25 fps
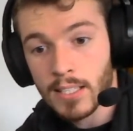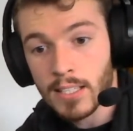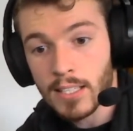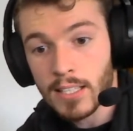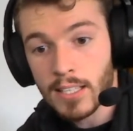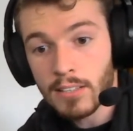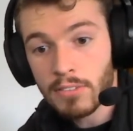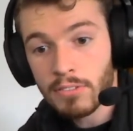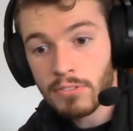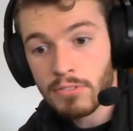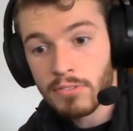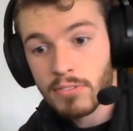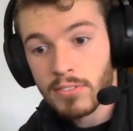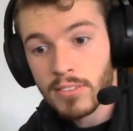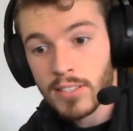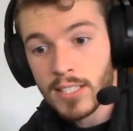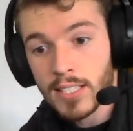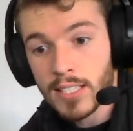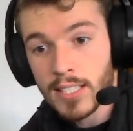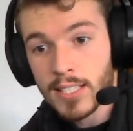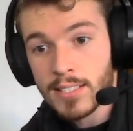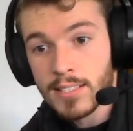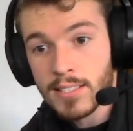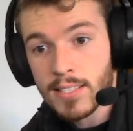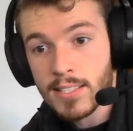If
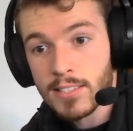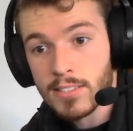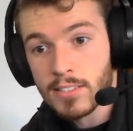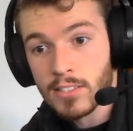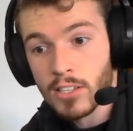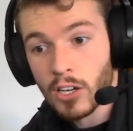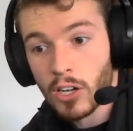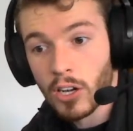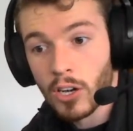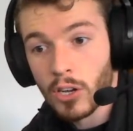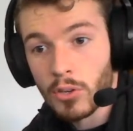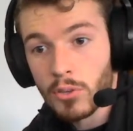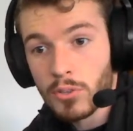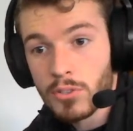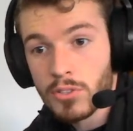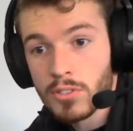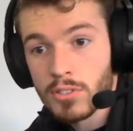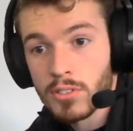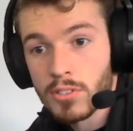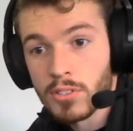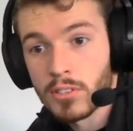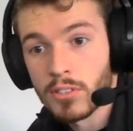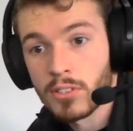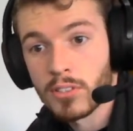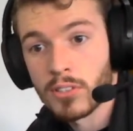it is close,
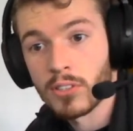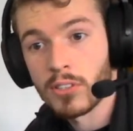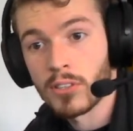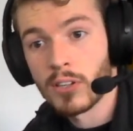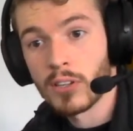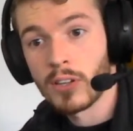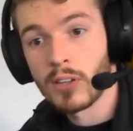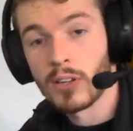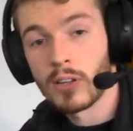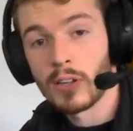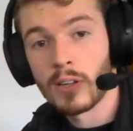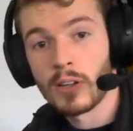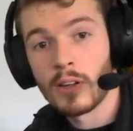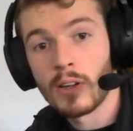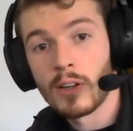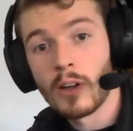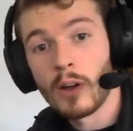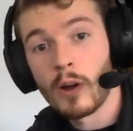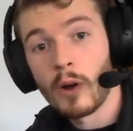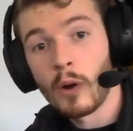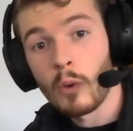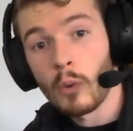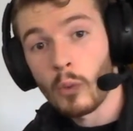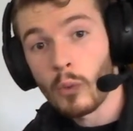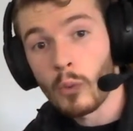
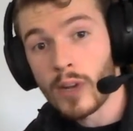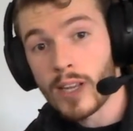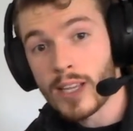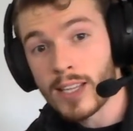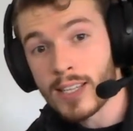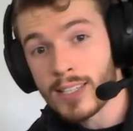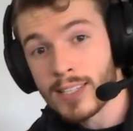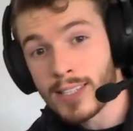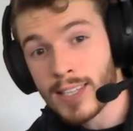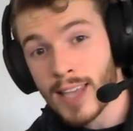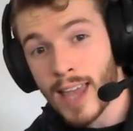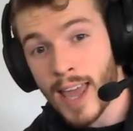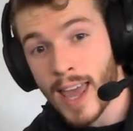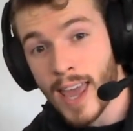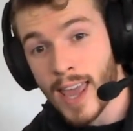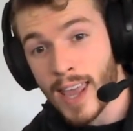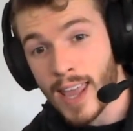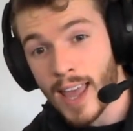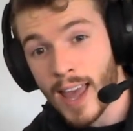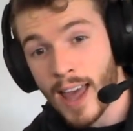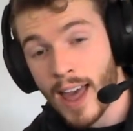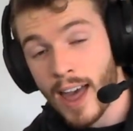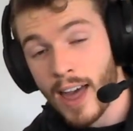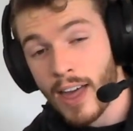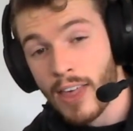we say
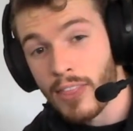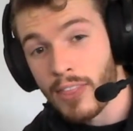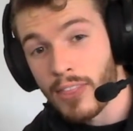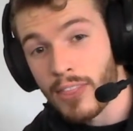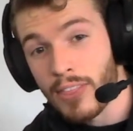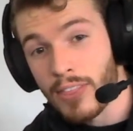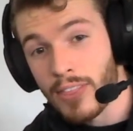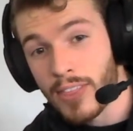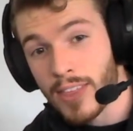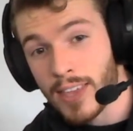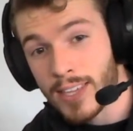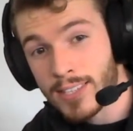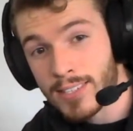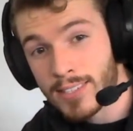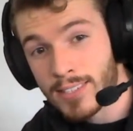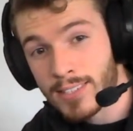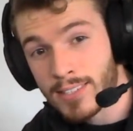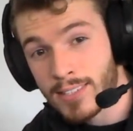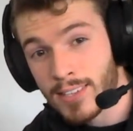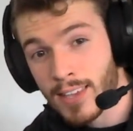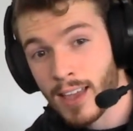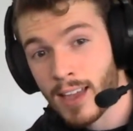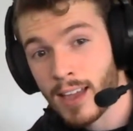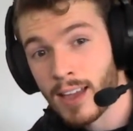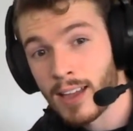this
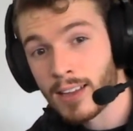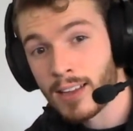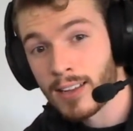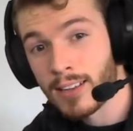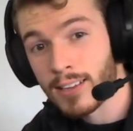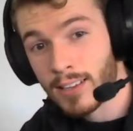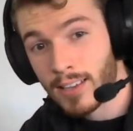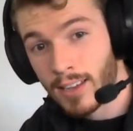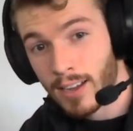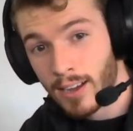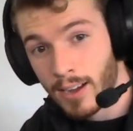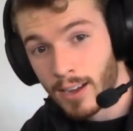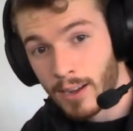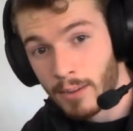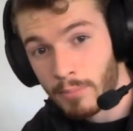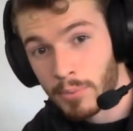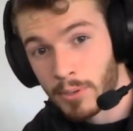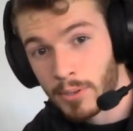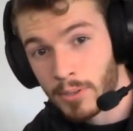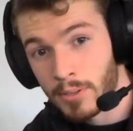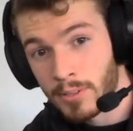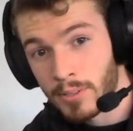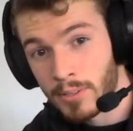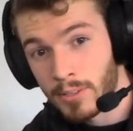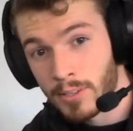cup.
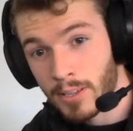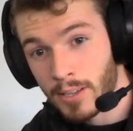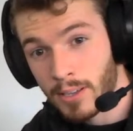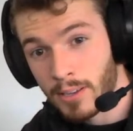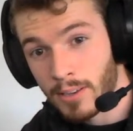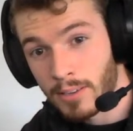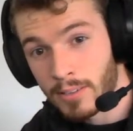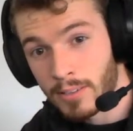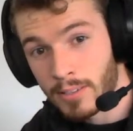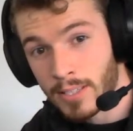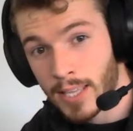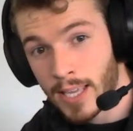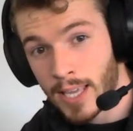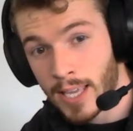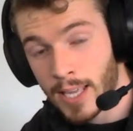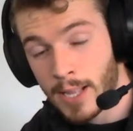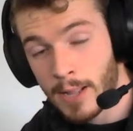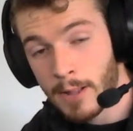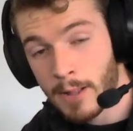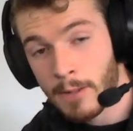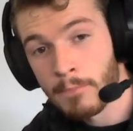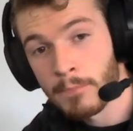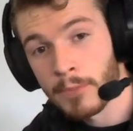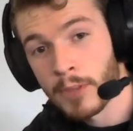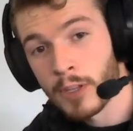
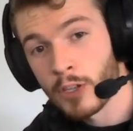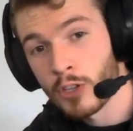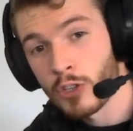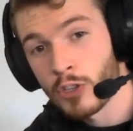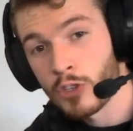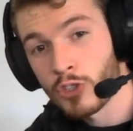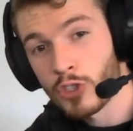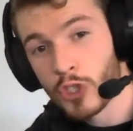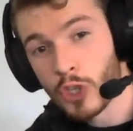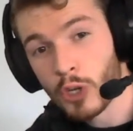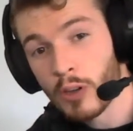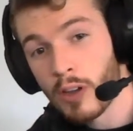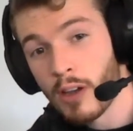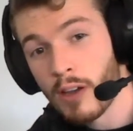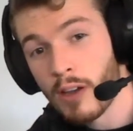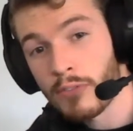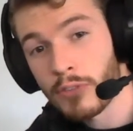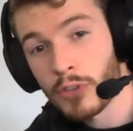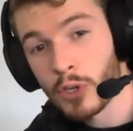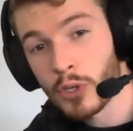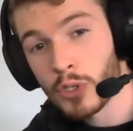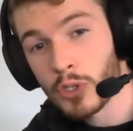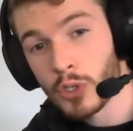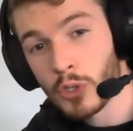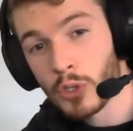Okay, so
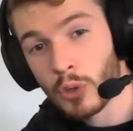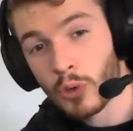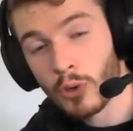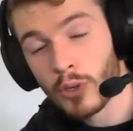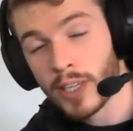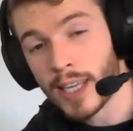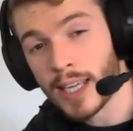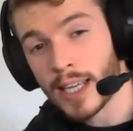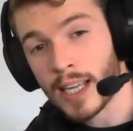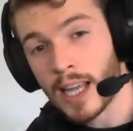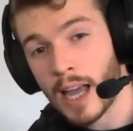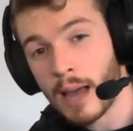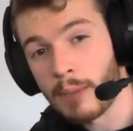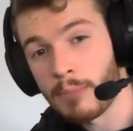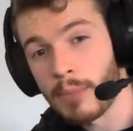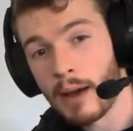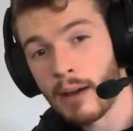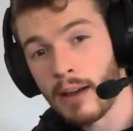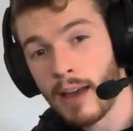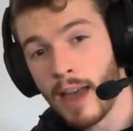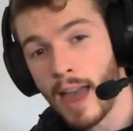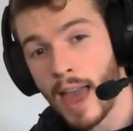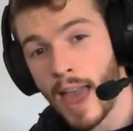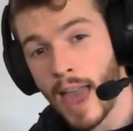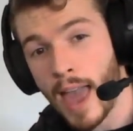if you're talking
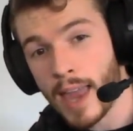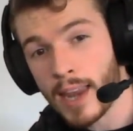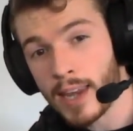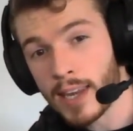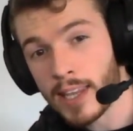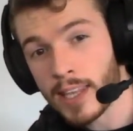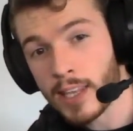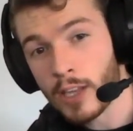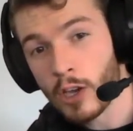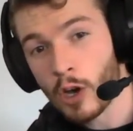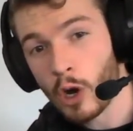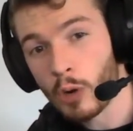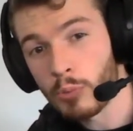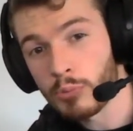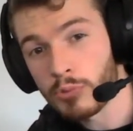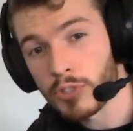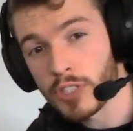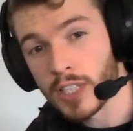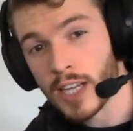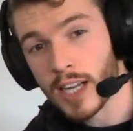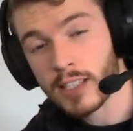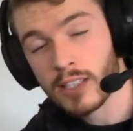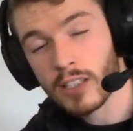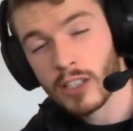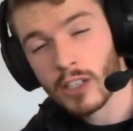about any
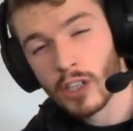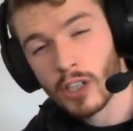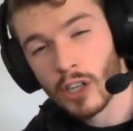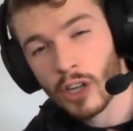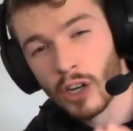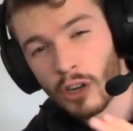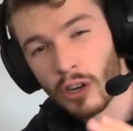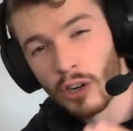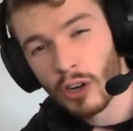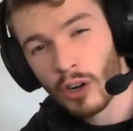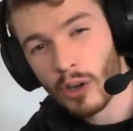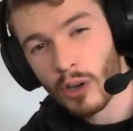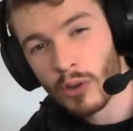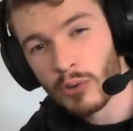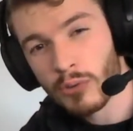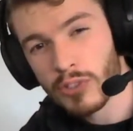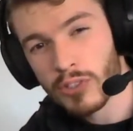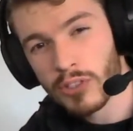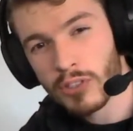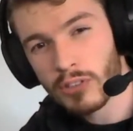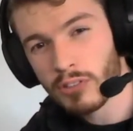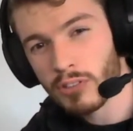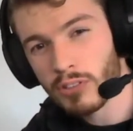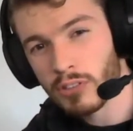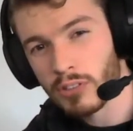object close
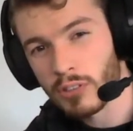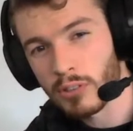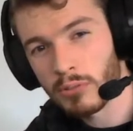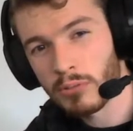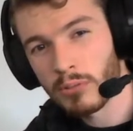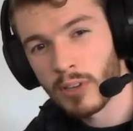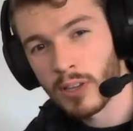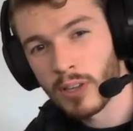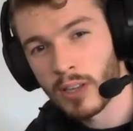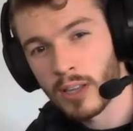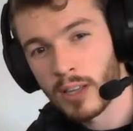to you,